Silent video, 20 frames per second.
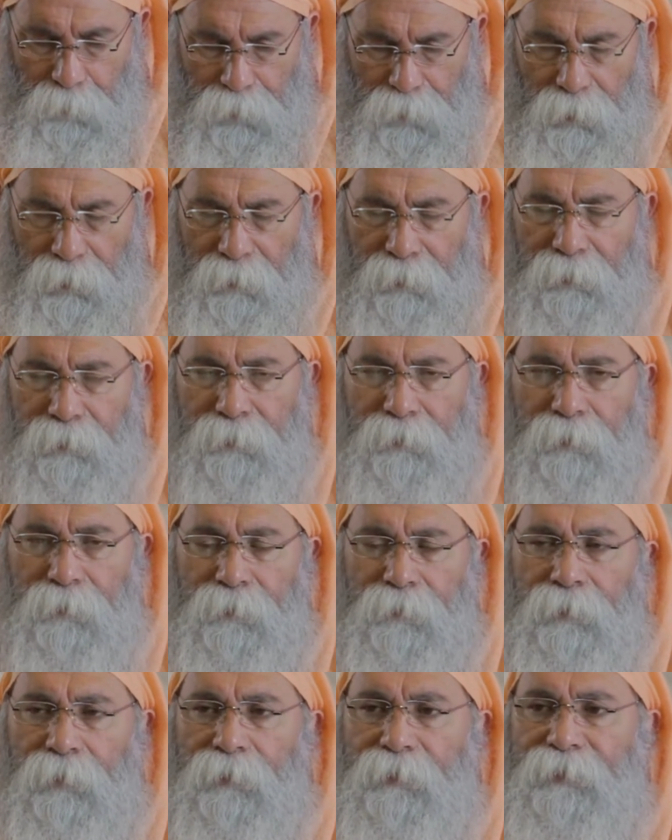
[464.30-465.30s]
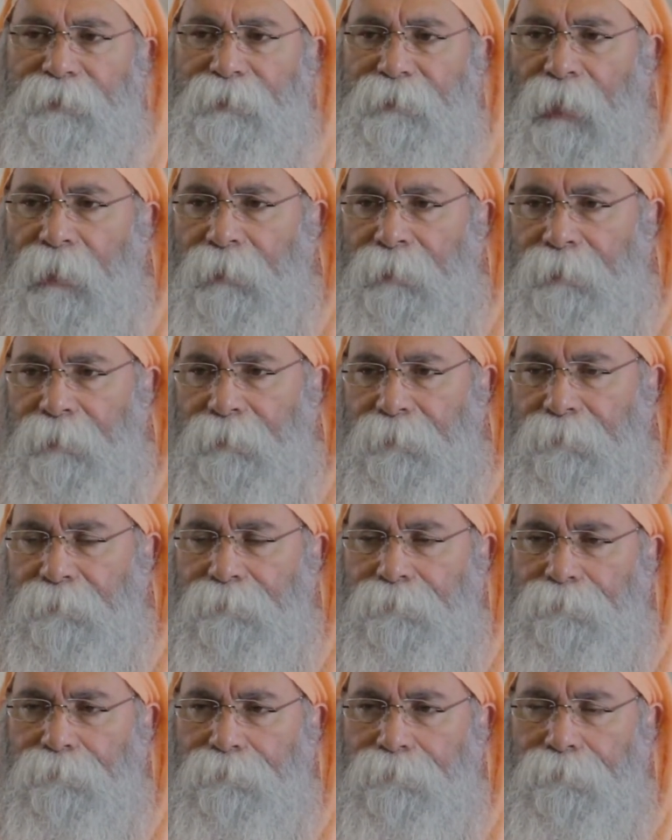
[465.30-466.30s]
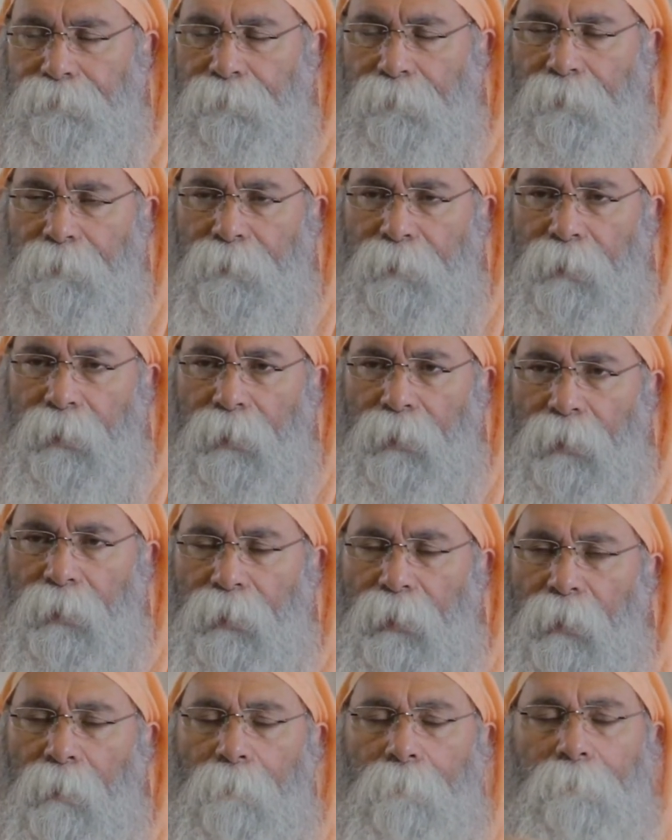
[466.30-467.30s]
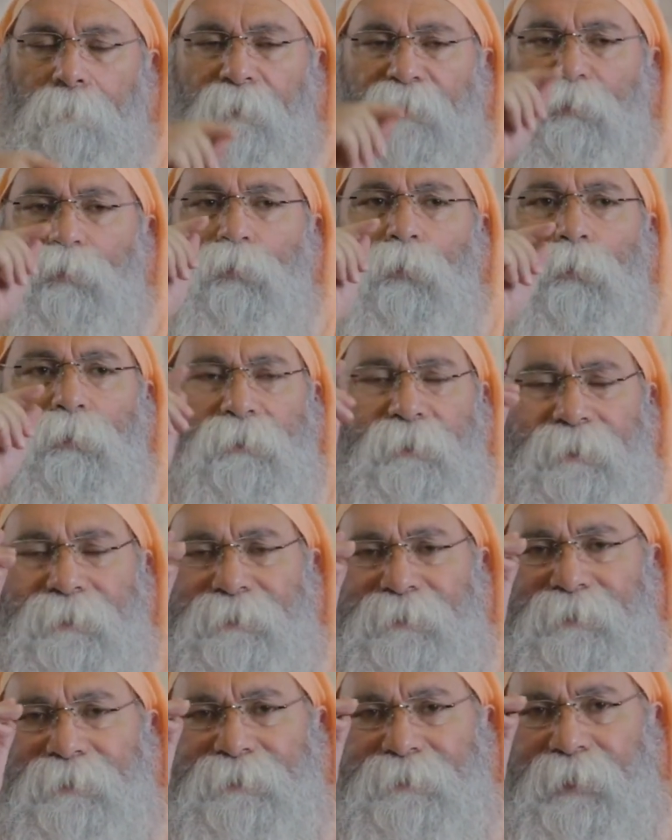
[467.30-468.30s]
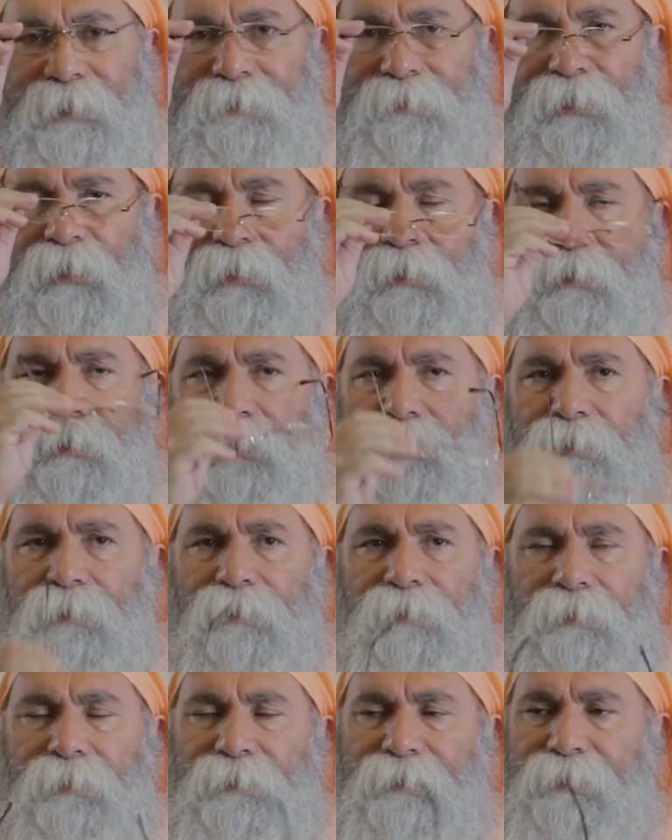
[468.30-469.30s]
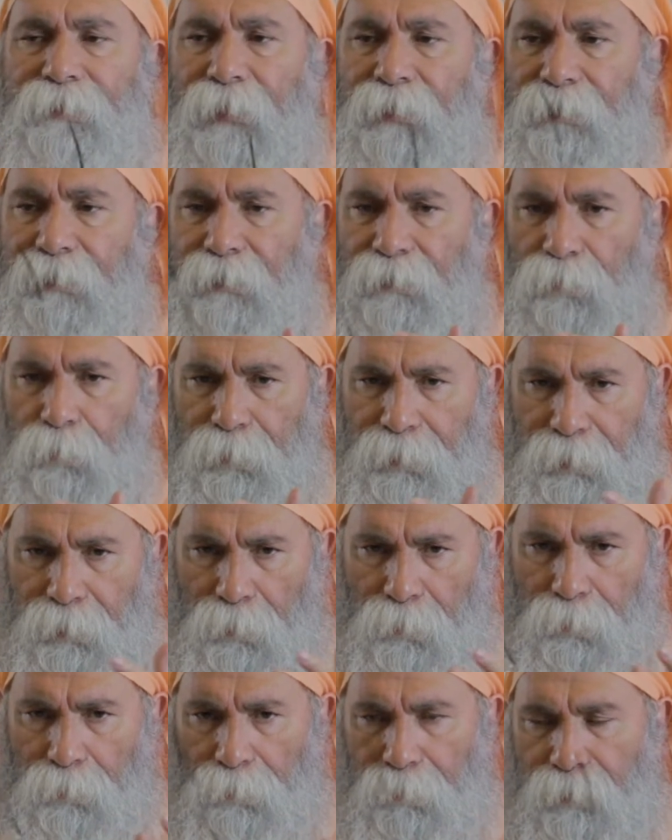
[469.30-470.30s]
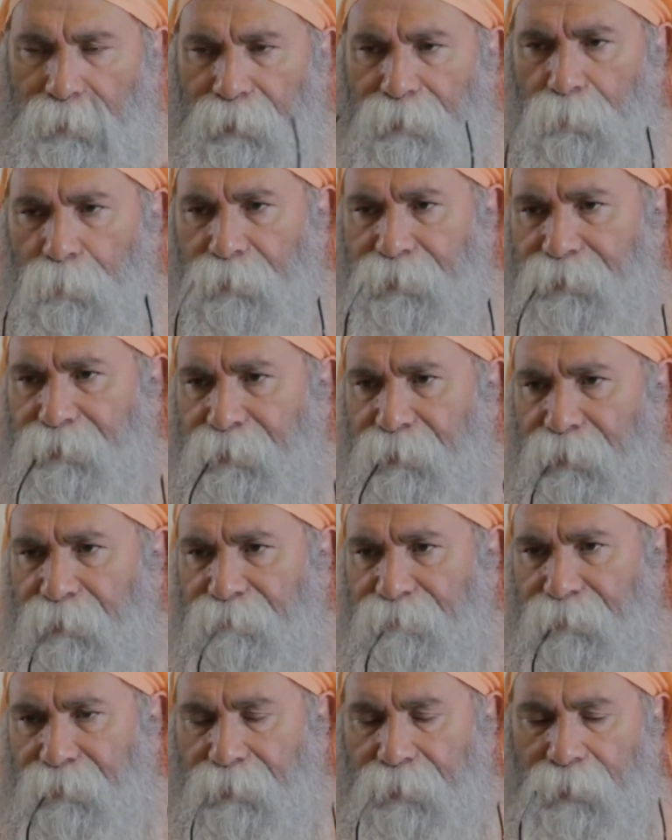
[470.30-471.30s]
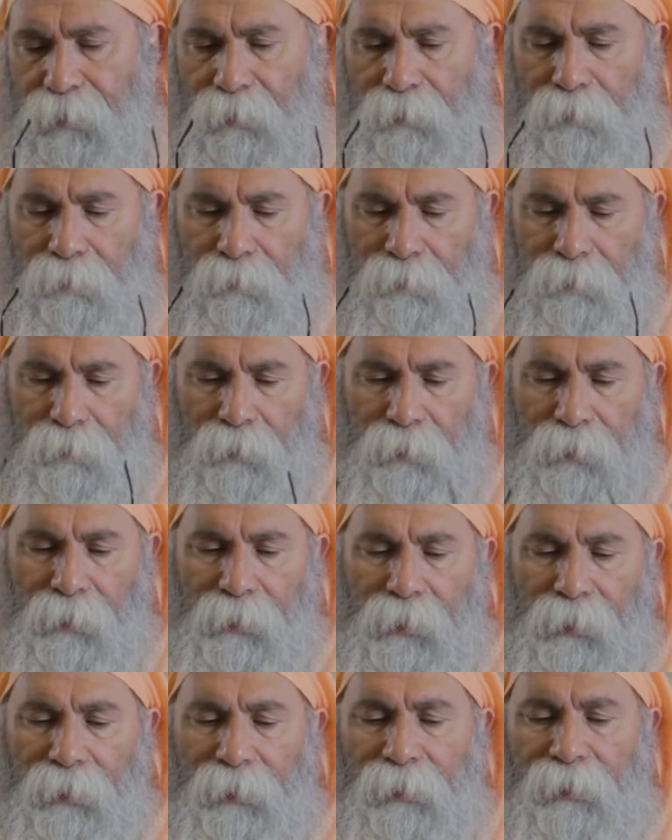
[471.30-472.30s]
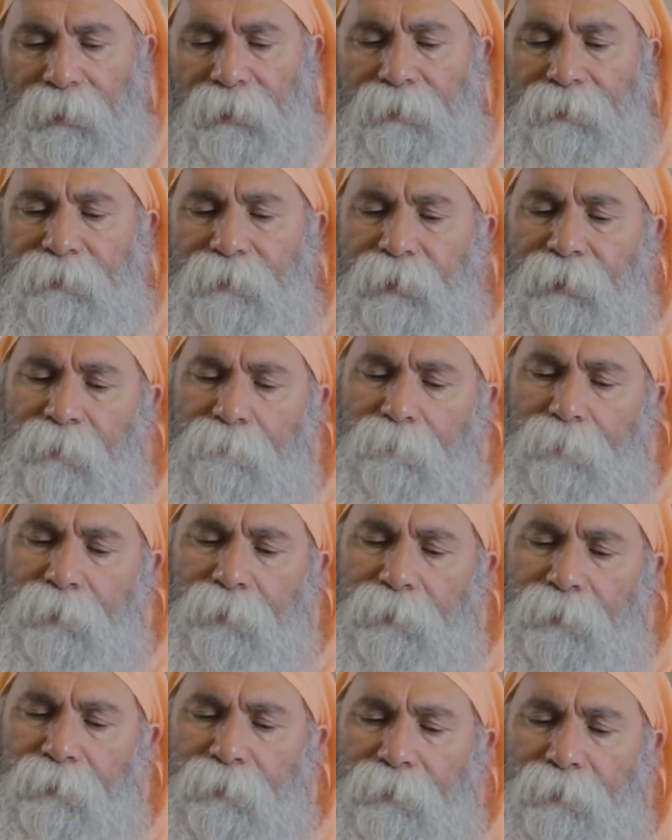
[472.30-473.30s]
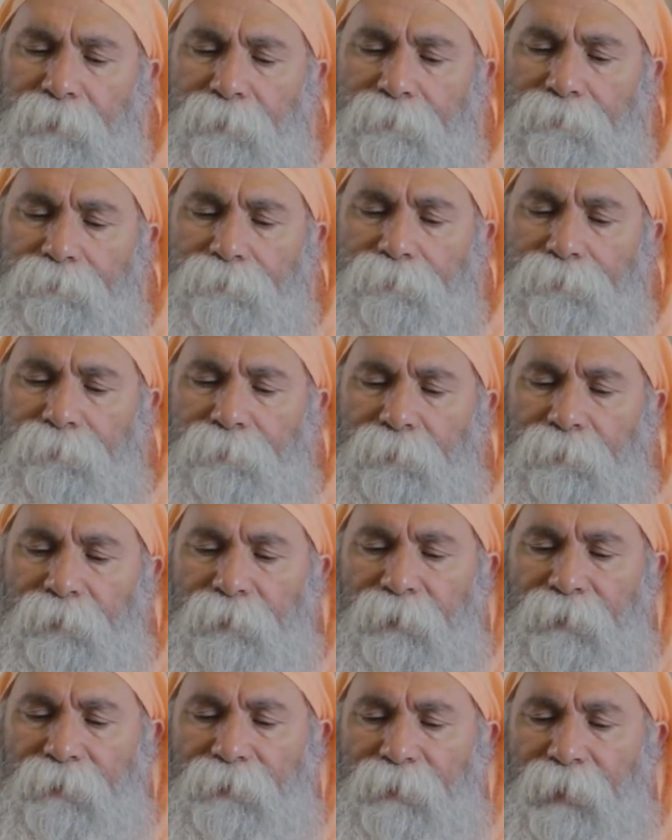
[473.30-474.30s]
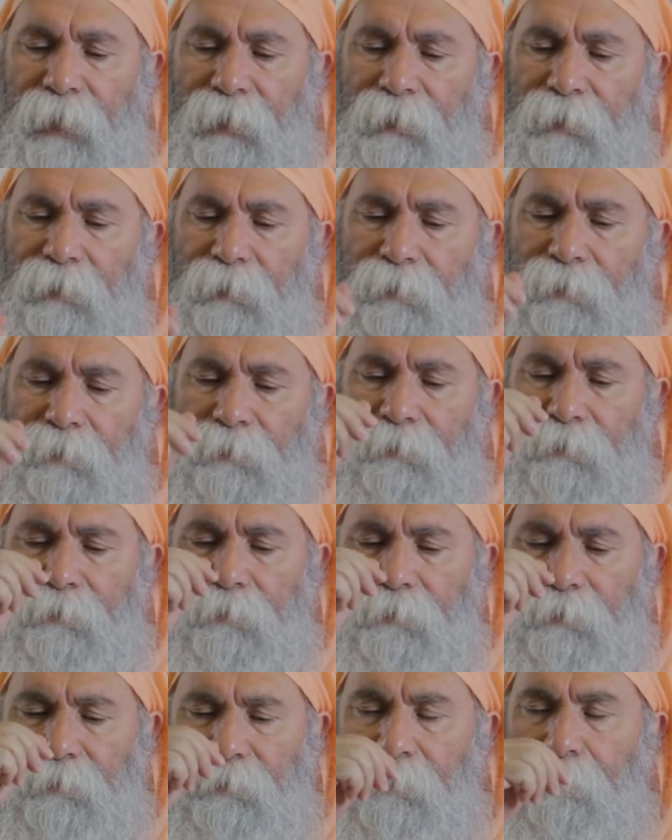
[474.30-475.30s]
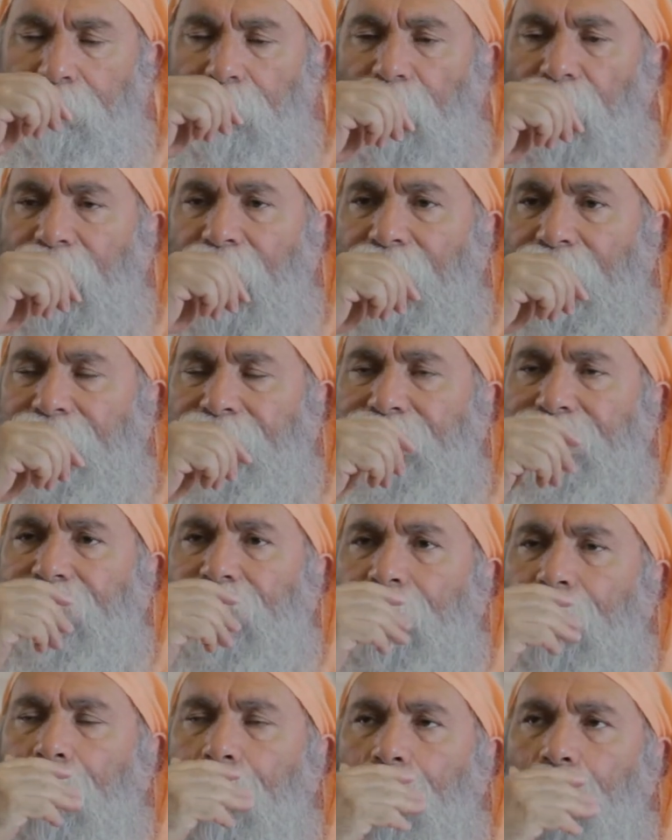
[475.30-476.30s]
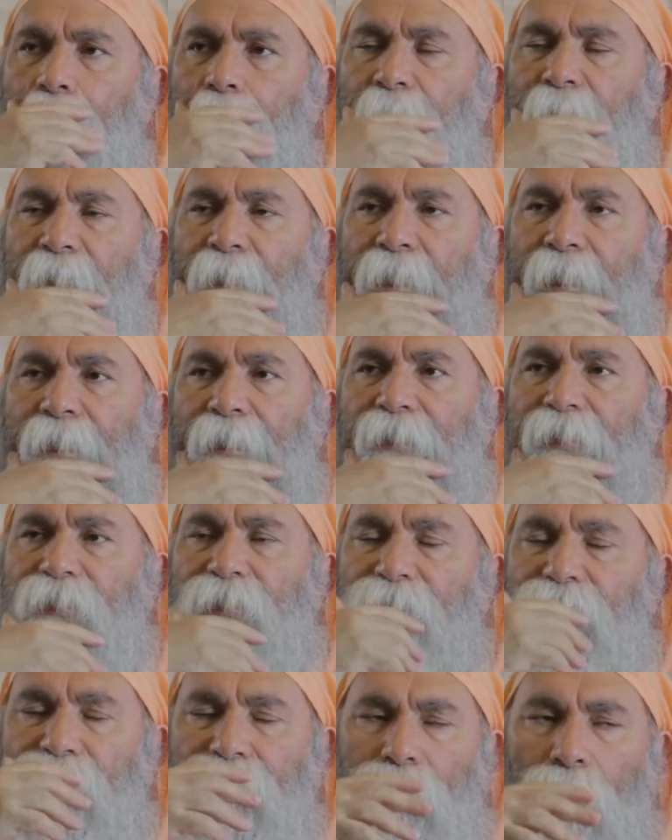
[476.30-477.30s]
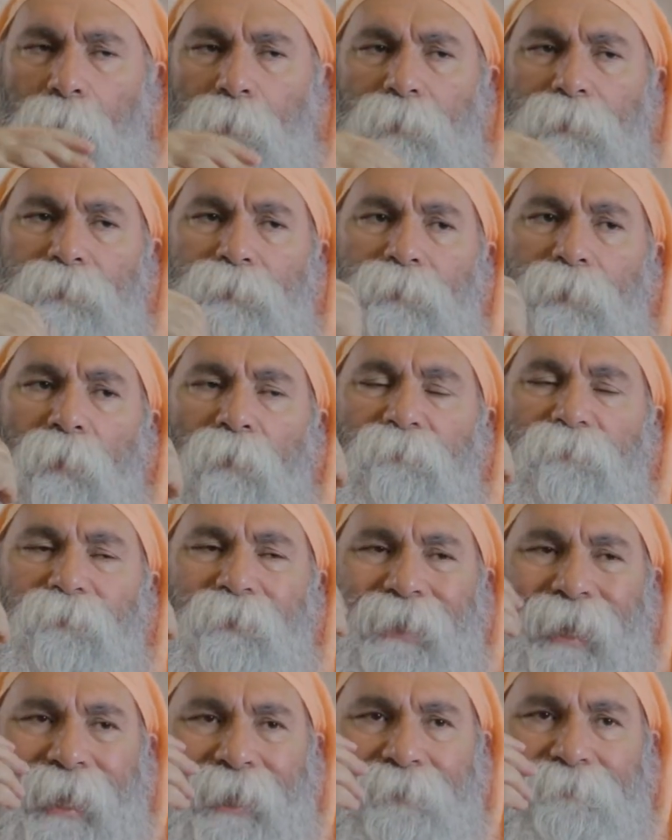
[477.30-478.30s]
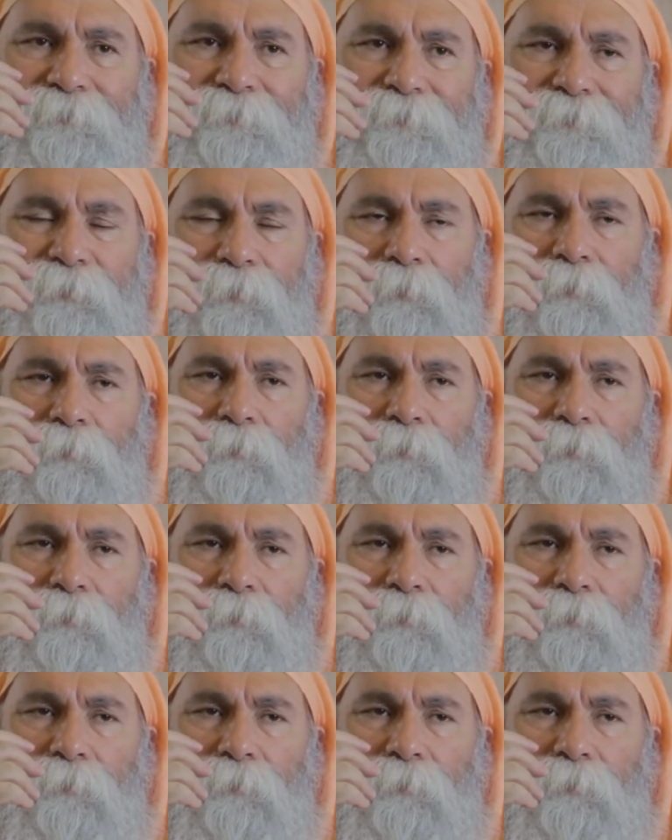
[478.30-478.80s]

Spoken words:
Pushan is the sun, but not necessarily the sun that we know and we see every day. In the scriptures, the sun symbolizes the source of life,